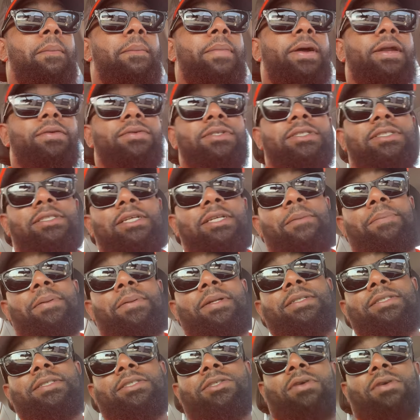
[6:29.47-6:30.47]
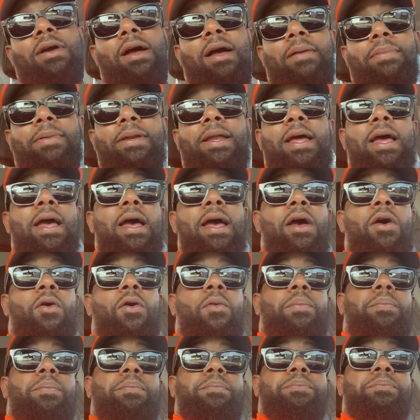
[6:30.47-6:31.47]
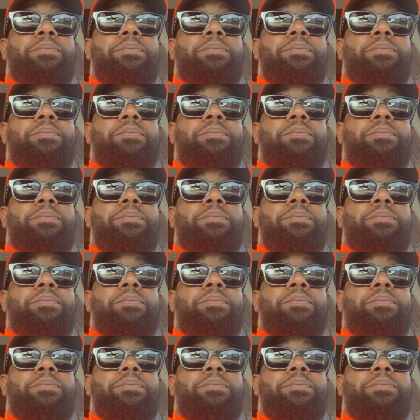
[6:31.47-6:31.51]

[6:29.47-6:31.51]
But it was simply describing how